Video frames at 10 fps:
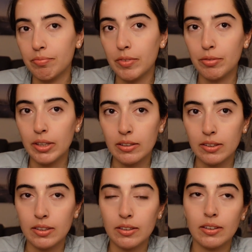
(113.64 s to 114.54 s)
fill
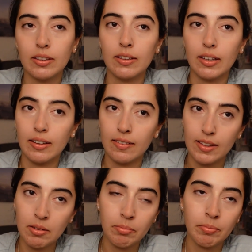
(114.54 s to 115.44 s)
the
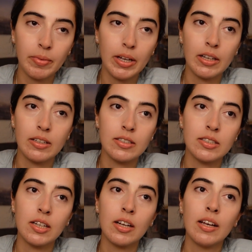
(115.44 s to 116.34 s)
exam and